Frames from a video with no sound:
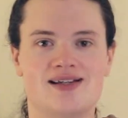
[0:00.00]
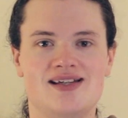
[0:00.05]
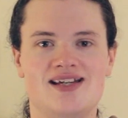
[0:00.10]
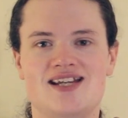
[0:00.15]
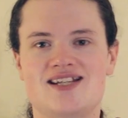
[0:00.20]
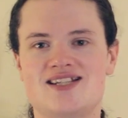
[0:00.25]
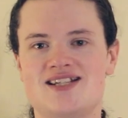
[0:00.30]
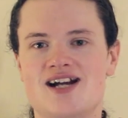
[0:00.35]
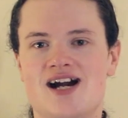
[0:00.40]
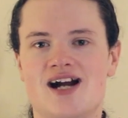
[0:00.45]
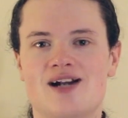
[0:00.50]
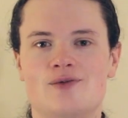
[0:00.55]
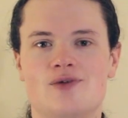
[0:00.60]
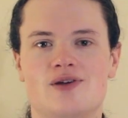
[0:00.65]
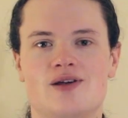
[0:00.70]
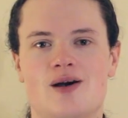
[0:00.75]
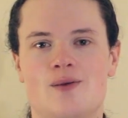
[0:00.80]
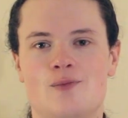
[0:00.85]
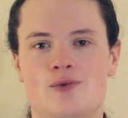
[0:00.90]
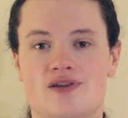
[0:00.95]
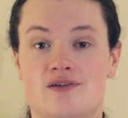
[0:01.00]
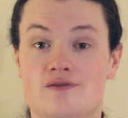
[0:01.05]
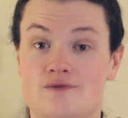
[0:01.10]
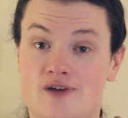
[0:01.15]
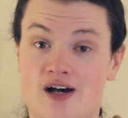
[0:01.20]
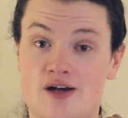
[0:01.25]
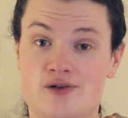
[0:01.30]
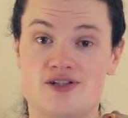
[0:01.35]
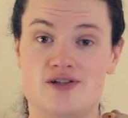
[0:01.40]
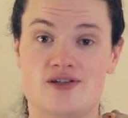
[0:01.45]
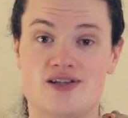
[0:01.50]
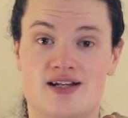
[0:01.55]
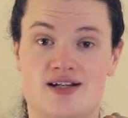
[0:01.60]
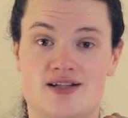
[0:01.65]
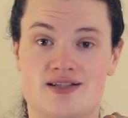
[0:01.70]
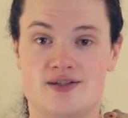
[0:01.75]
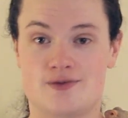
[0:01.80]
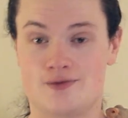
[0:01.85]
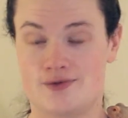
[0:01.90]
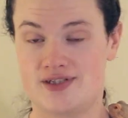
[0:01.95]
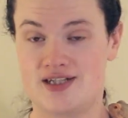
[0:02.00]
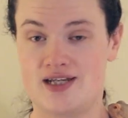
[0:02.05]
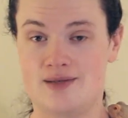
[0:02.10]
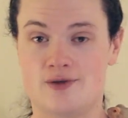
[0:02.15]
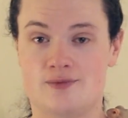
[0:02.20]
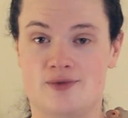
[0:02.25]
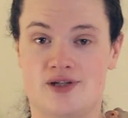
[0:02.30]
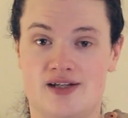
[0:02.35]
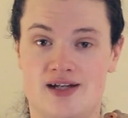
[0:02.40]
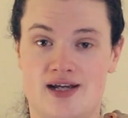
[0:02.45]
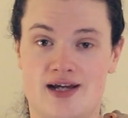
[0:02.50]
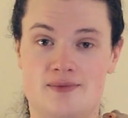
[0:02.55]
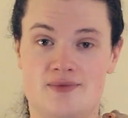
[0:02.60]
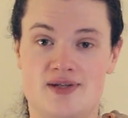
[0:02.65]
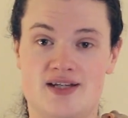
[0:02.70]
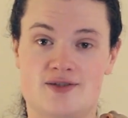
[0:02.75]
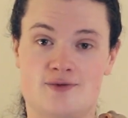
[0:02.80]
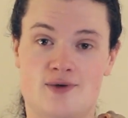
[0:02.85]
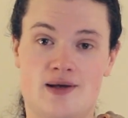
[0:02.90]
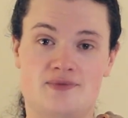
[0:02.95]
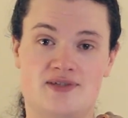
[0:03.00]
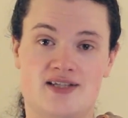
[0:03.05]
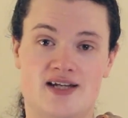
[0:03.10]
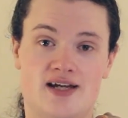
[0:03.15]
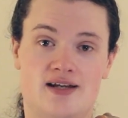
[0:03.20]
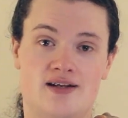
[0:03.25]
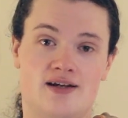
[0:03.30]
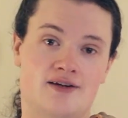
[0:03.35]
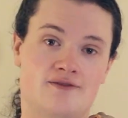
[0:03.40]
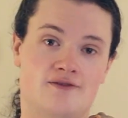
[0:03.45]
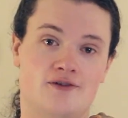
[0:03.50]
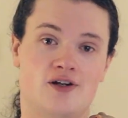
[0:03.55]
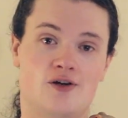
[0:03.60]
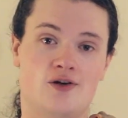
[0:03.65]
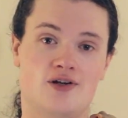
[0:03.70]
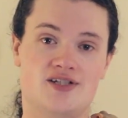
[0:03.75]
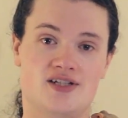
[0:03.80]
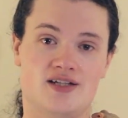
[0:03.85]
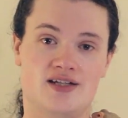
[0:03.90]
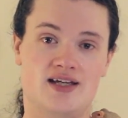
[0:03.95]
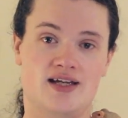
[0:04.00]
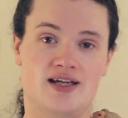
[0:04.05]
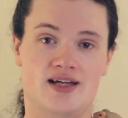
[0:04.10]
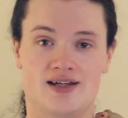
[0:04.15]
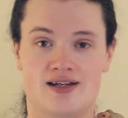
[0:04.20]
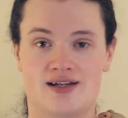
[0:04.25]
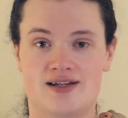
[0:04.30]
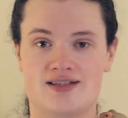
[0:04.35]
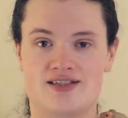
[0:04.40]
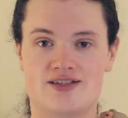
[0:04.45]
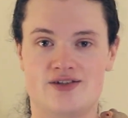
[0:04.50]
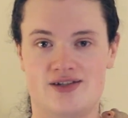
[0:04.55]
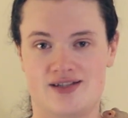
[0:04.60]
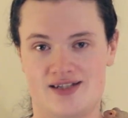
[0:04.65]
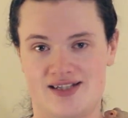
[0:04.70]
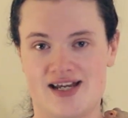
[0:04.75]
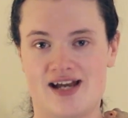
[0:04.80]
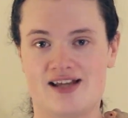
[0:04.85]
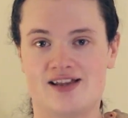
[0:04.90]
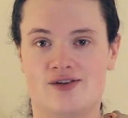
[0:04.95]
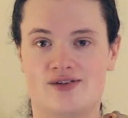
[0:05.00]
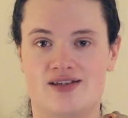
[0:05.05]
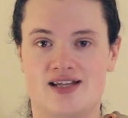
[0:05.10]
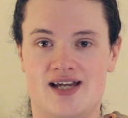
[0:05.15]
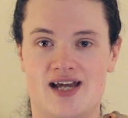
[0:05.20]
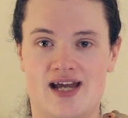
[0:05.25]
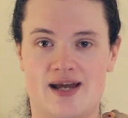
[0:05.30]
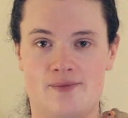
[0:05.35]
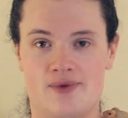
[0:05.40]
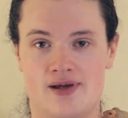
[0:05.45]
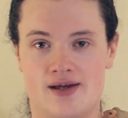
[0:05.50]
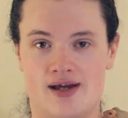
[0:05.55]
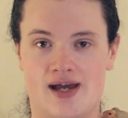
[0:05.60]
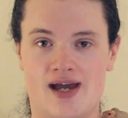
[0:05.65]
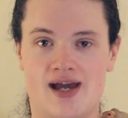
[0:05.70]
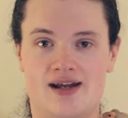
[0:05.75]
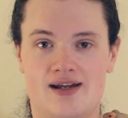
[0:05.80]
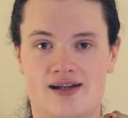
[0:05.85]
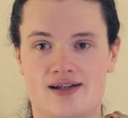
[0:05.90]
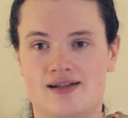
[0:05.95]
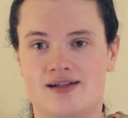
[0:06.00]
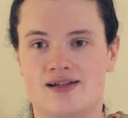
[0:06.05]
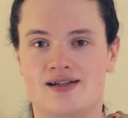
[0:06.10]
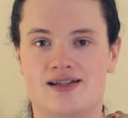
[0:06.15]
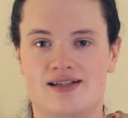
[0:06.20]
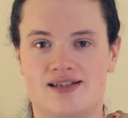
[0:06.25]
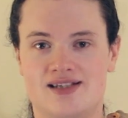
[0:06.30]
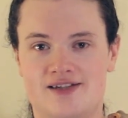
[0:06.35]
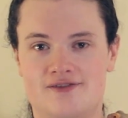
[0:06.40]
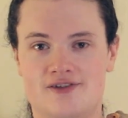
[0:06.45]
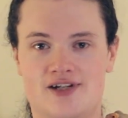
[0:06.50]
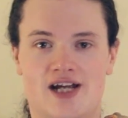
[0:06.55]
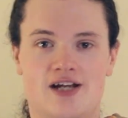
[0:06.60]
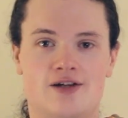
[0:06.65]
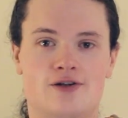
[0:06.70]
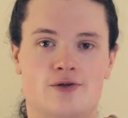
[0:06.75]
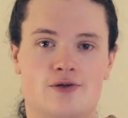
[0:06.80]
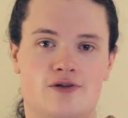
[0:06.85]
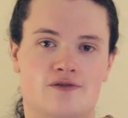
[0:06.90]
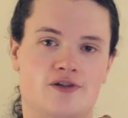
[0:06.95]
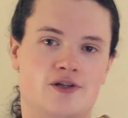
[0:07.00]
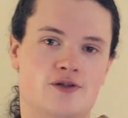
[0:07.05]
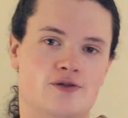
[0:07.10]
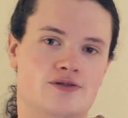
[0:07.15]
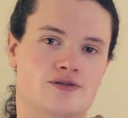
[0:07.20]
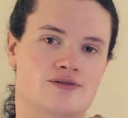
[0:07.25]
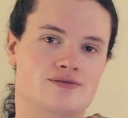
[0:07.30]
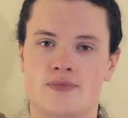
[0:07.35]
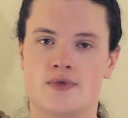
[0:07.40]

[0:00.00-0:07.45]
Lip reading: Each card will come with a voucher that is redeemable on AMD's website for an origin key, so you can download the game, hate it, and leave an angry review.